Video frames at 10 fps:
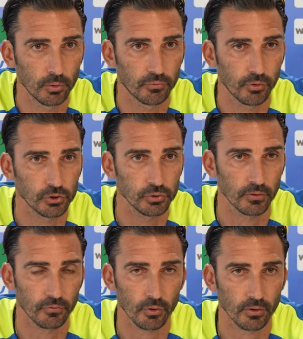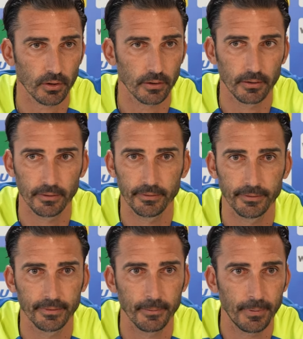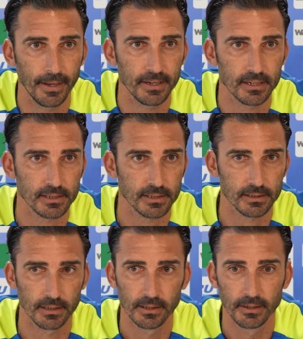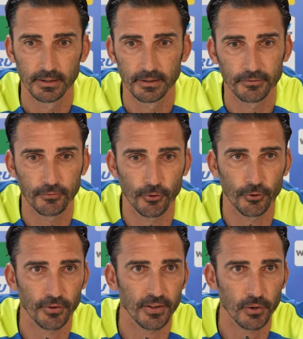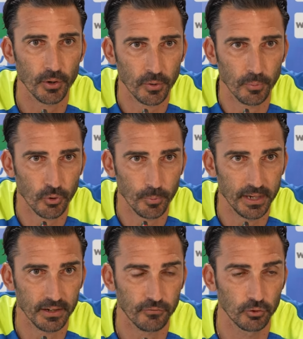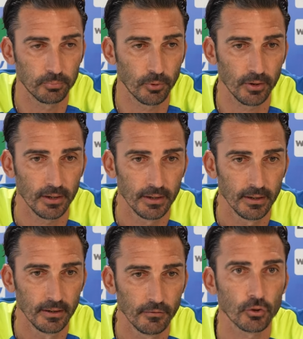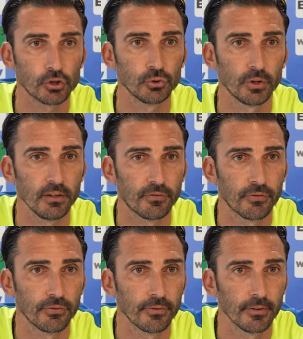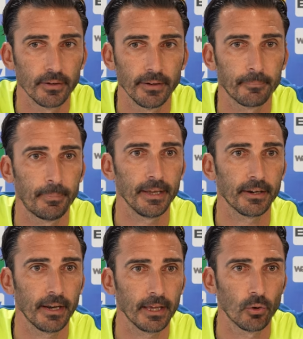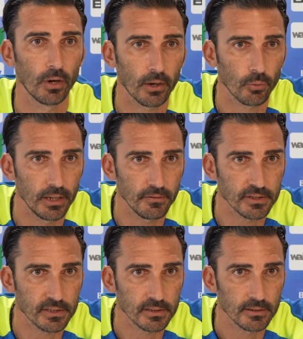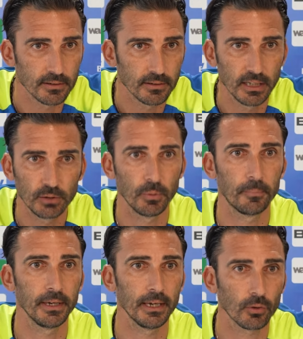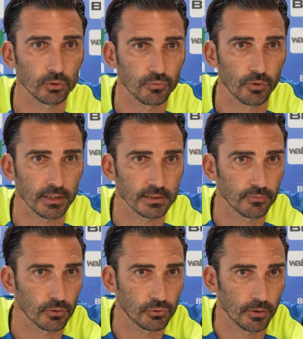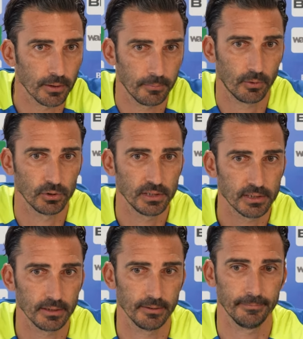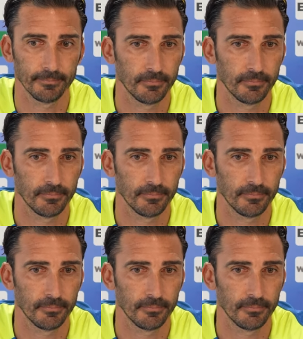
good for sure for uh, the players for the, the, Romanian football for sure if a player like Olaru leaves it will be a loss for us for sure uh, because he's uh,